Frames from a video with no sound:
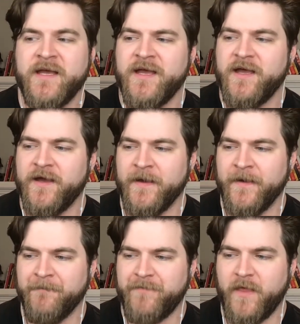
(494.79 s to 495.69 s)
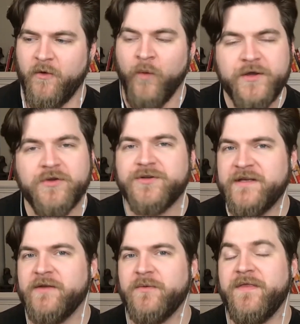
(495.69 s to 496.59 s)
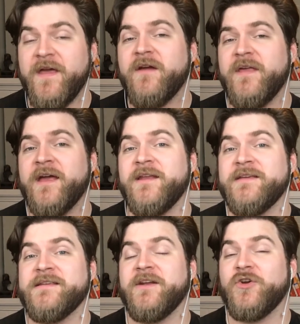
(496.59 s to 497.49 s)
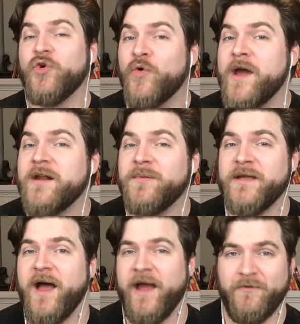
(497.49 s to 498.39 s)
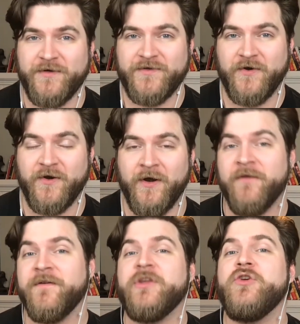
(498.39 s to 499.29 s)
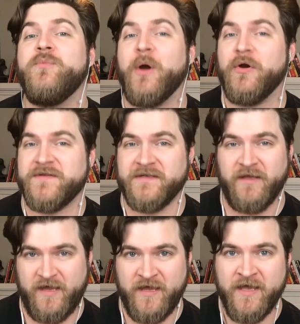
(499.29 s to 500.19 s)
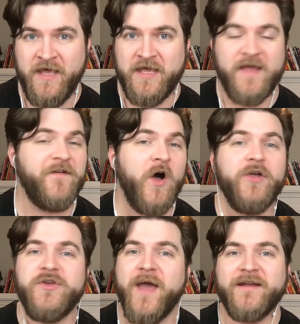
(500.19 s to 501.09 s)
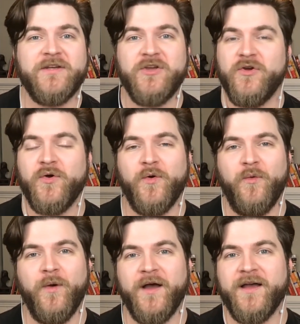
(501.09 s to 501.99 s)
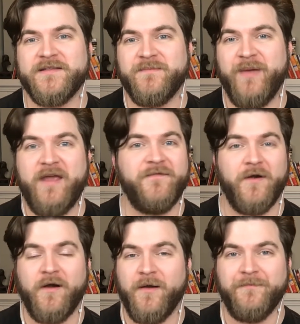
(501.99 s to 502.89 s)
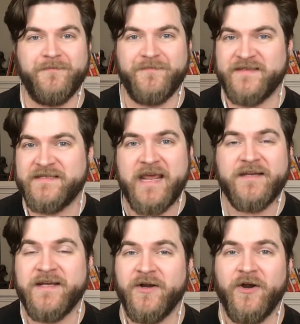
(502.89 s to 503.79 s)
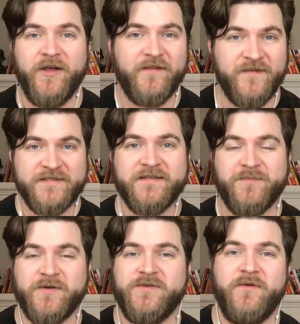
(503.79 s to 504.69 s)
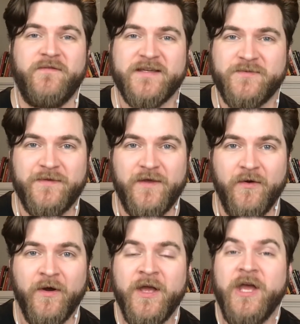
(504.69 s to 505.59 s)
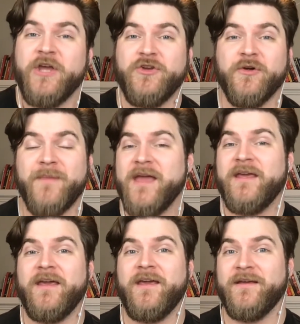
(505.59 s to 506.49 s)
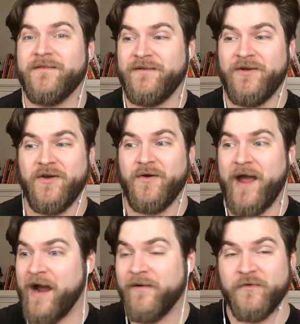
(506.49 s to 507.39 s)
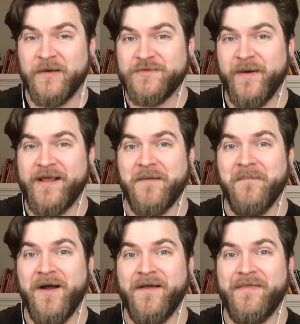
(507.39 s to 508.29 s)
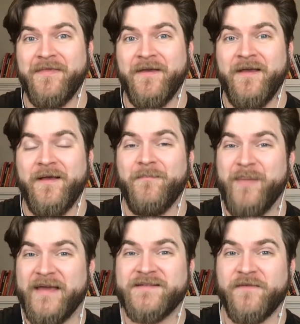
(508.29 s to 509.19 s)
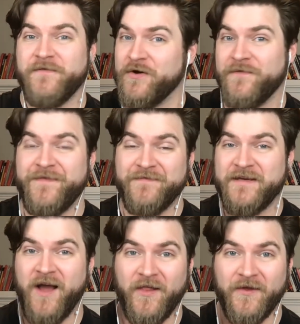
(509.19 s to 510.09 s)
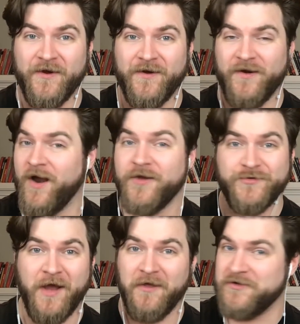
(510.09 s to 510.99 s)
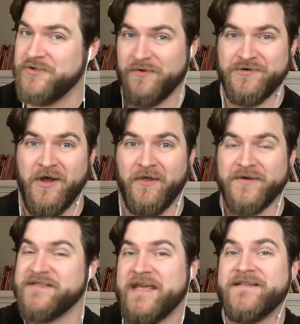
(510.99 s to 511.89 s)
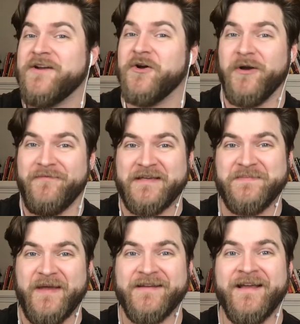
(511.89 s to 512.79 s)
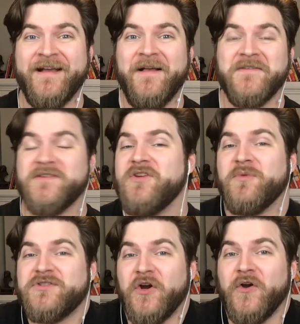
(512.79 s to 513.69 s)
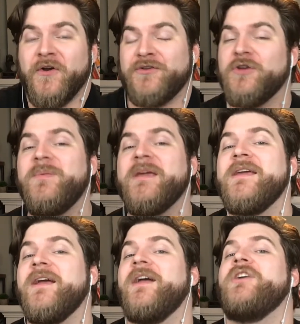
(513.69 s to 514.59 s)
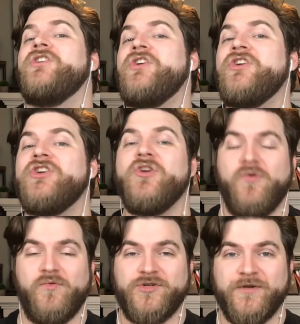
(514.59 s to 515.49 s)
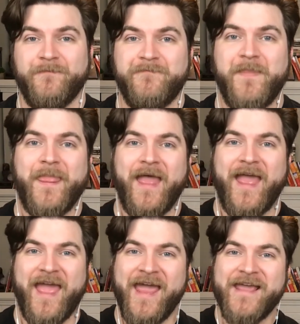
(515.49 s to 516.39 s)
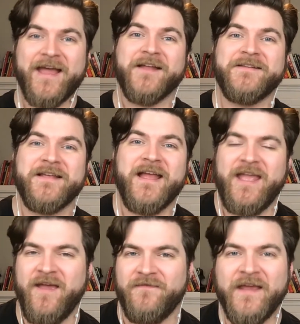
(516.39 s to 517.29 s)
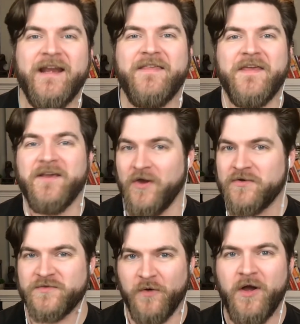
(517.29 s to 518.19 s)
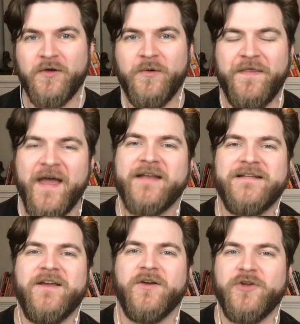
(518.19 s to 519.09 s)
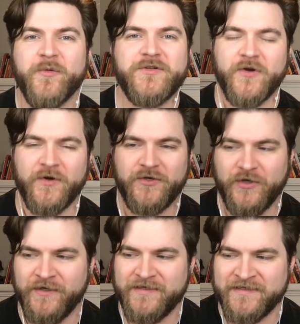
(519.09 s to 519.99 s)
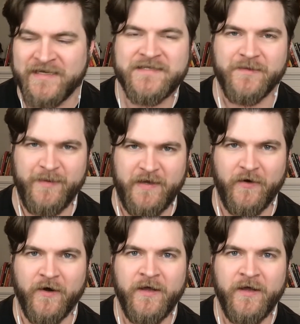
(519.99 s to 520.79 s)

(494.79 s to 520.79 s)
Um, what you're dealing with there then is an incredibly high return for you personally. If all you had to do was pay for a steak dinner to convince this person to invest with you, you're making, you know, however much money a month based off of your $50 or $100, $200 steak dinner investment. So your return could be huge and if anything goes wrong with that deal, your return could disappear.